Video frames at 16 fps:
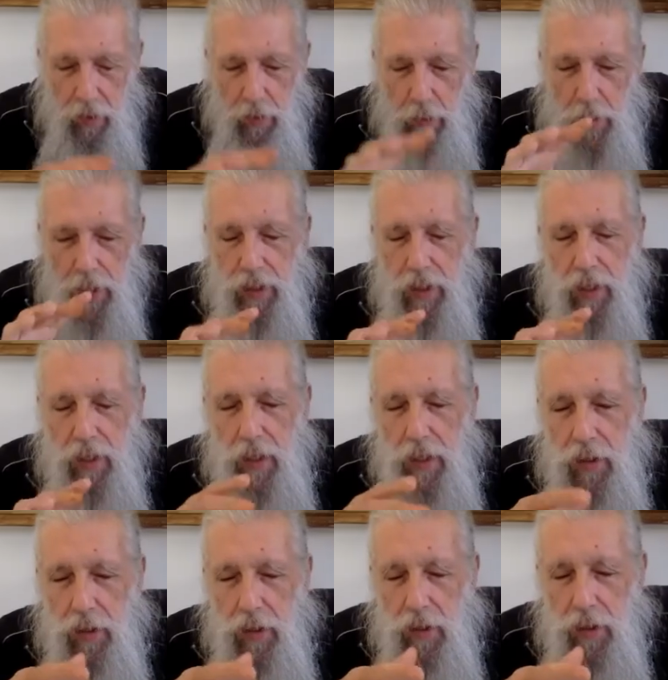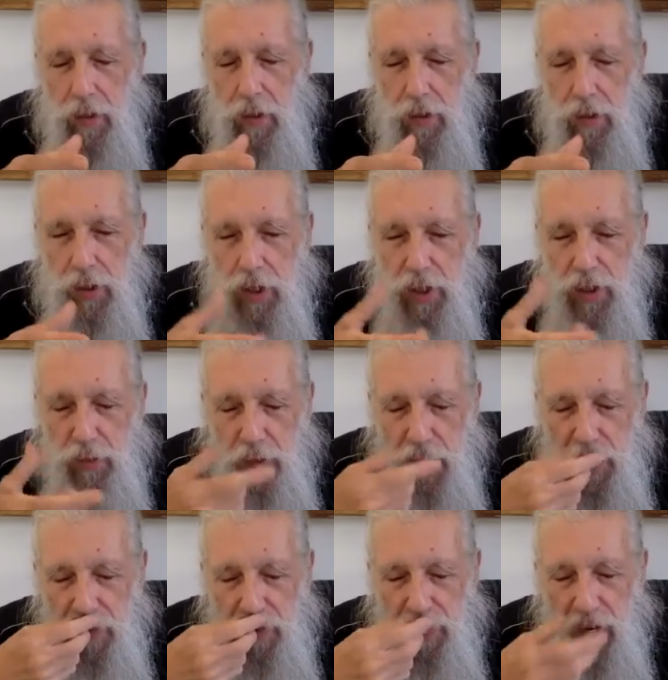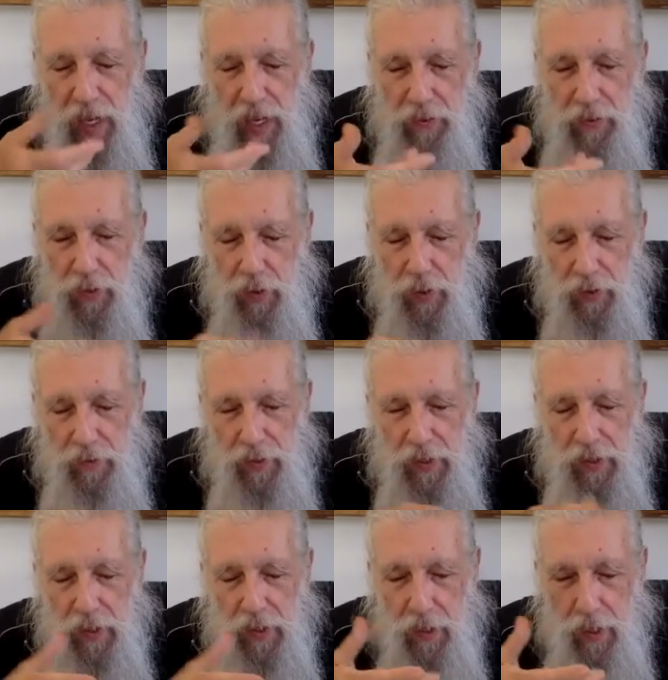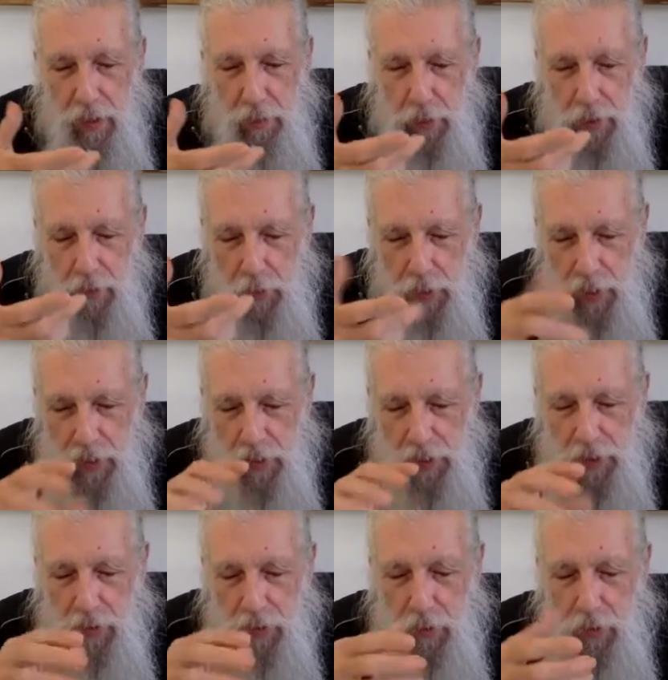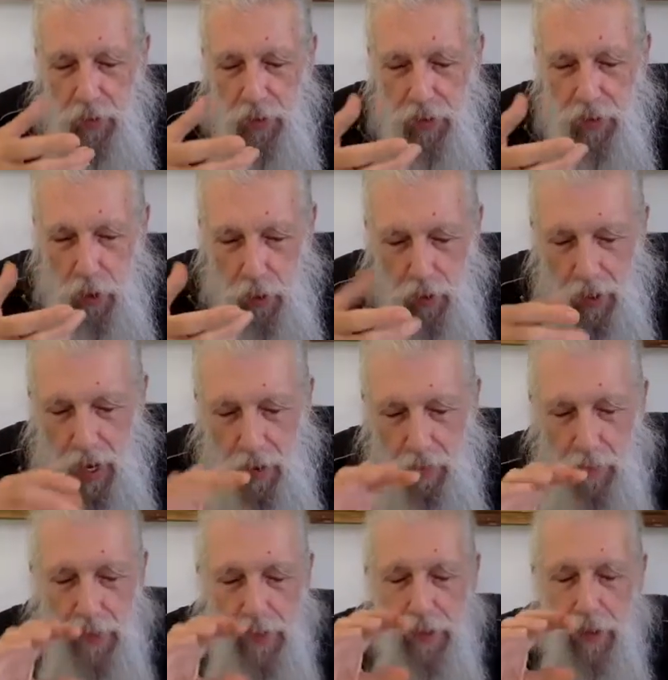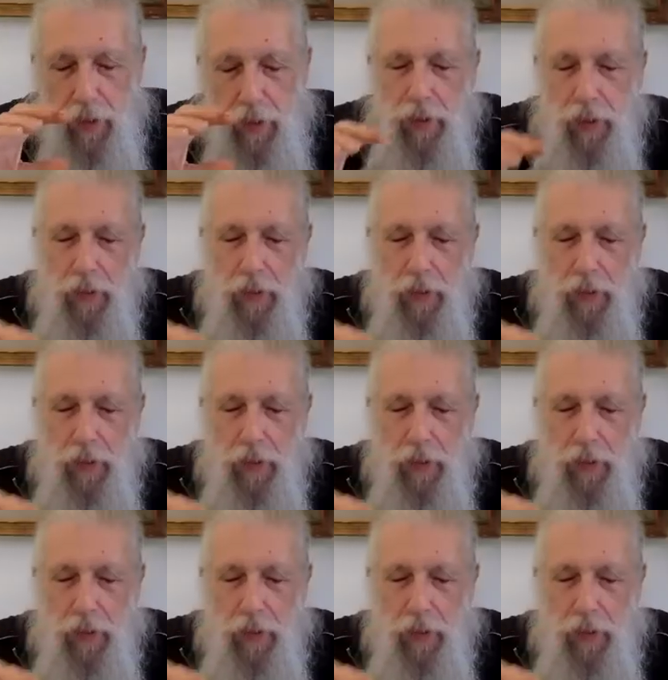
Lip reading: but just for the flavor of it, let me read it with no commentary.